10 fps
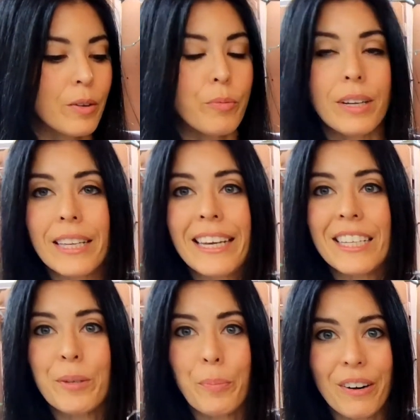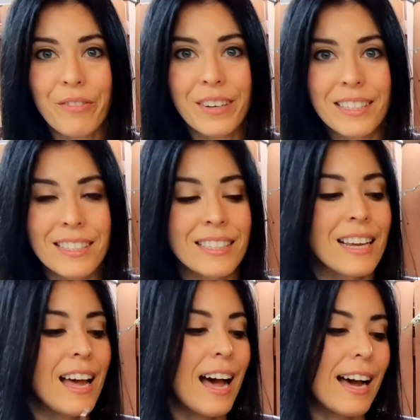really, it's preference.
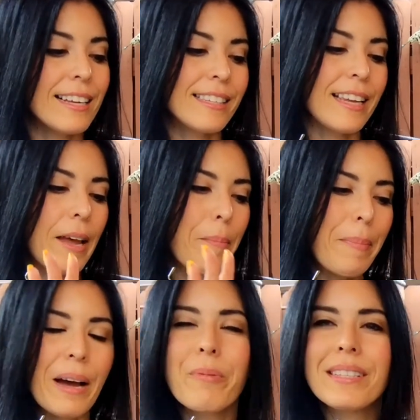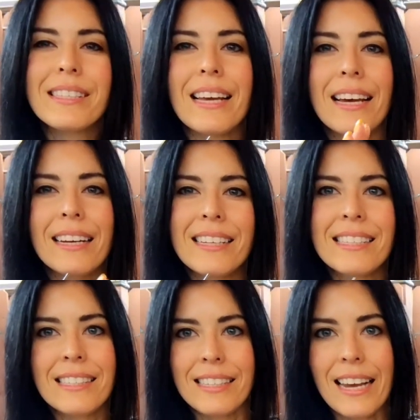I say buy one set,
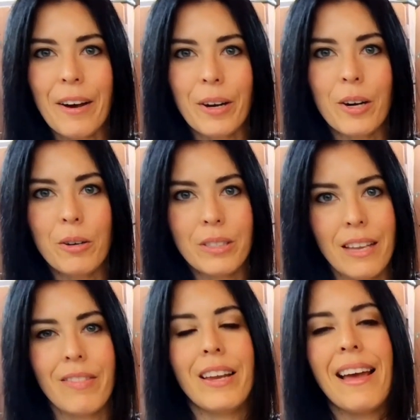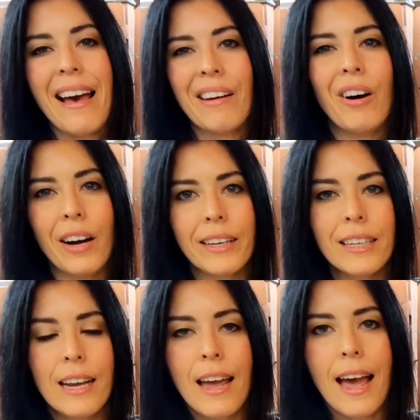see how it goes, and then add on
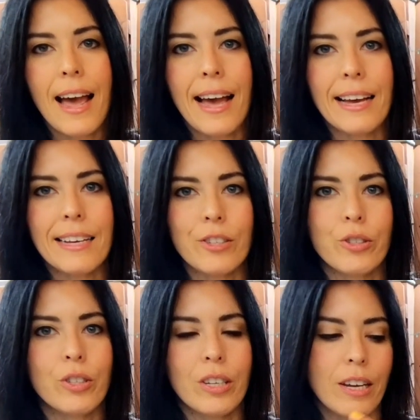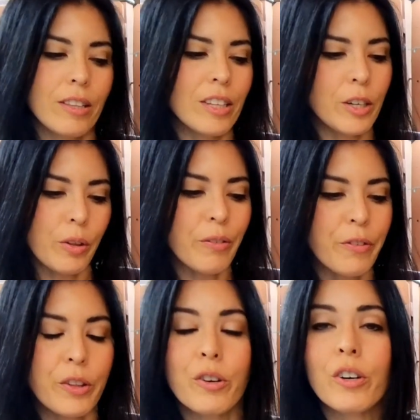as the
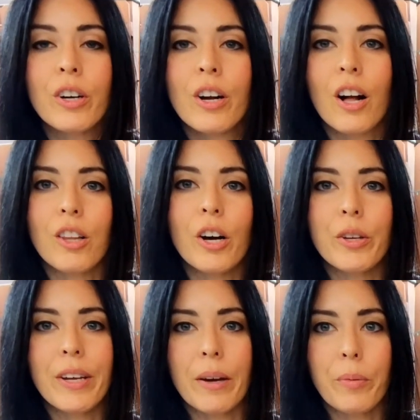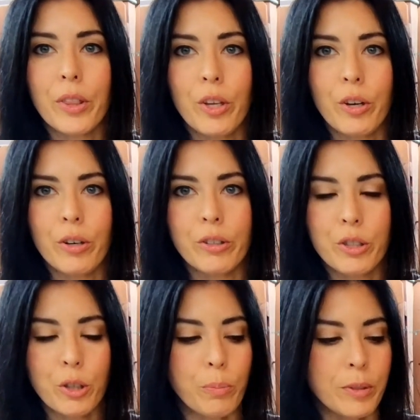further along you get with your
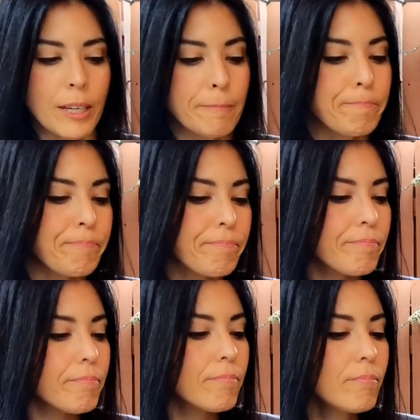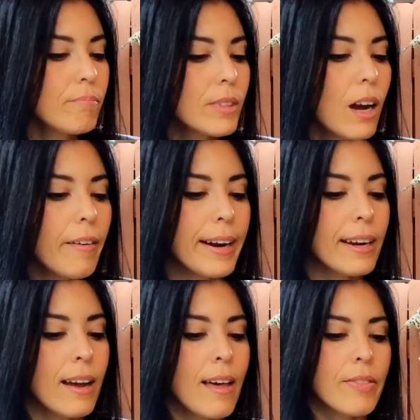sculpting. All right,
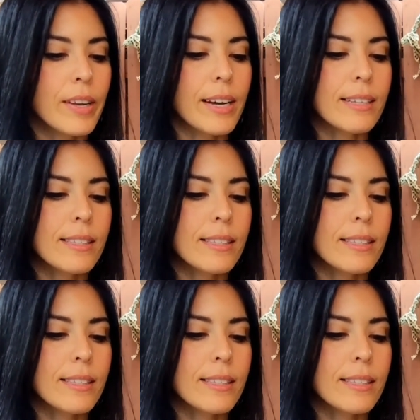the next